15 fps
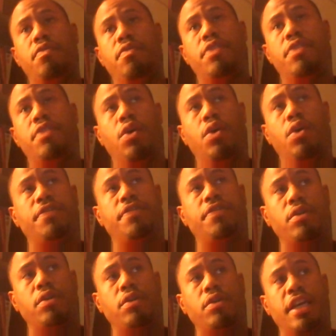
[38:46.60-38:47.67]
those
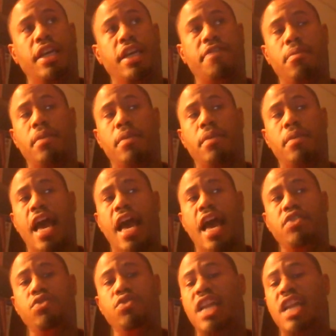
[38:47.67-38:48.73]
folks in from an
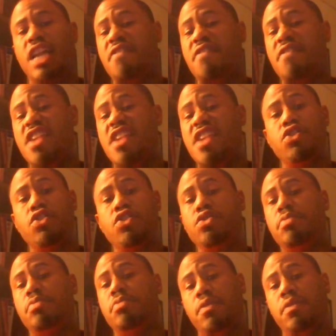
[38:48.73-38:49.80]
avenue that I've never
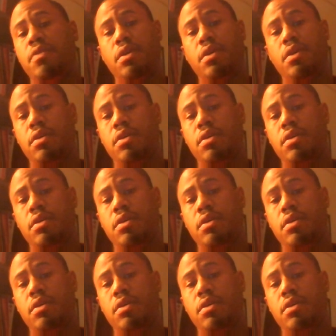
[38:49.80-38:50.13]
used before.